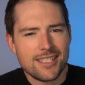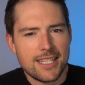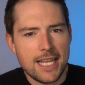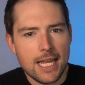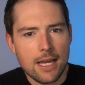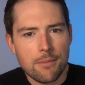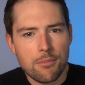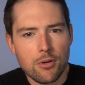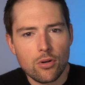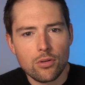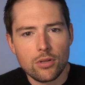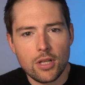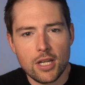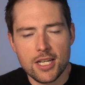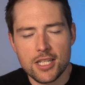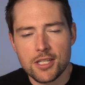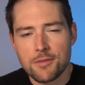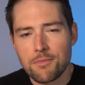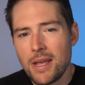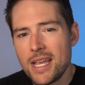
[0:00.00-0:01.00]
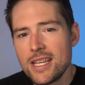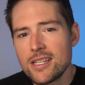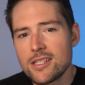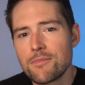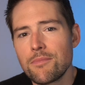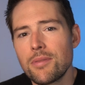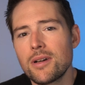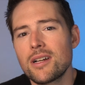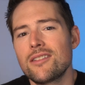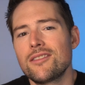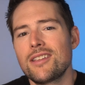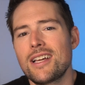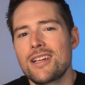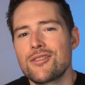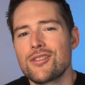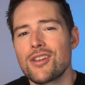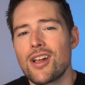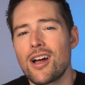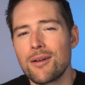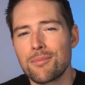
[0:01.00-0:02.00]
take up a whole lot of space but
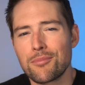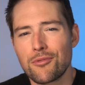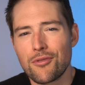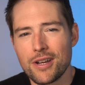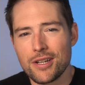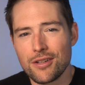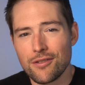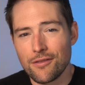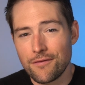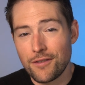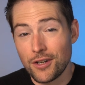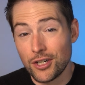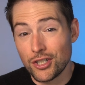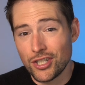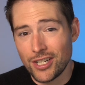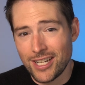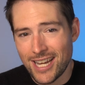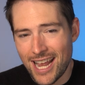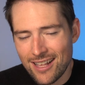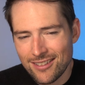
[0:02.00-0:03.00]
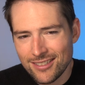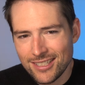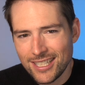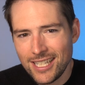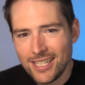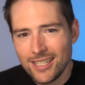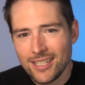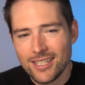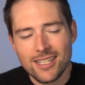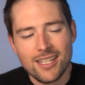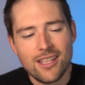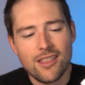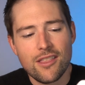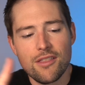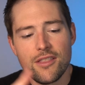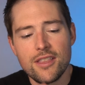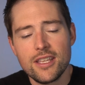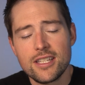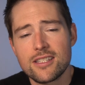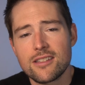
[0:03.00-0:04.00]
allows you to upgrade your functionality,
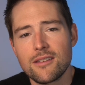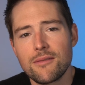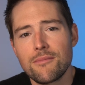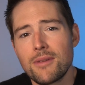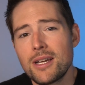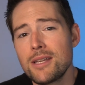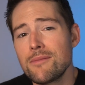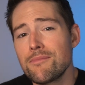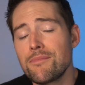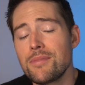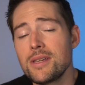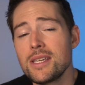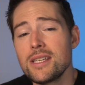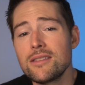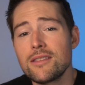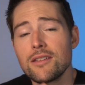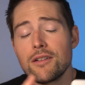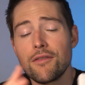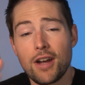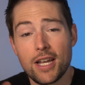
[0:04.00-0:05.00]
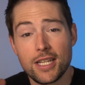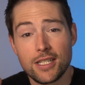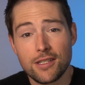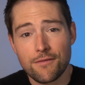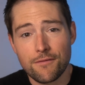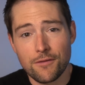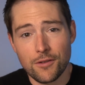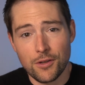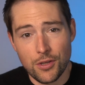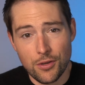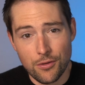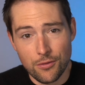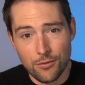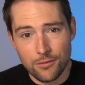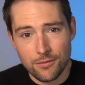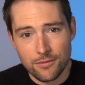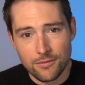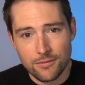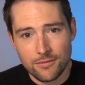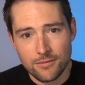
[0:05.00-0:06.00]
this might be the device for you.
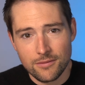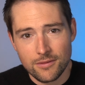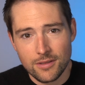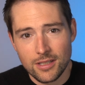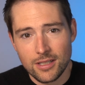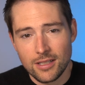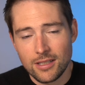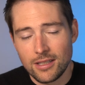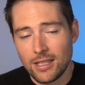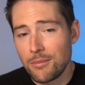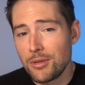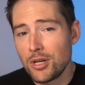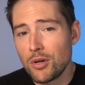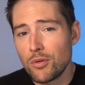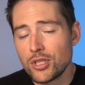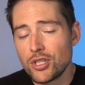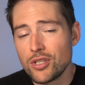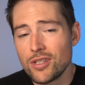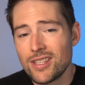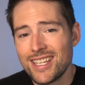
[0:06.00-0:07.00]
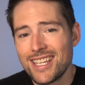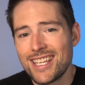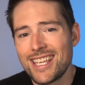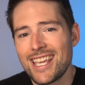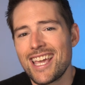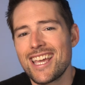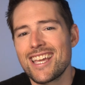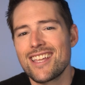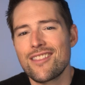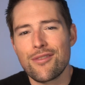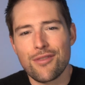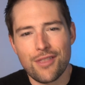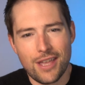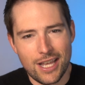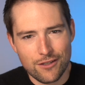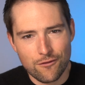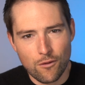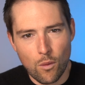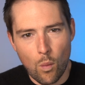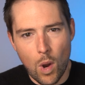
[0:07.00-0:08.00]
Let me know what you think, and
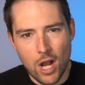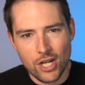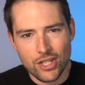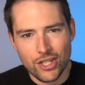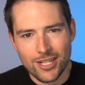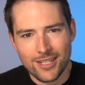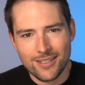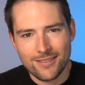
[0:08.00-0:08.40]
thanks for watching.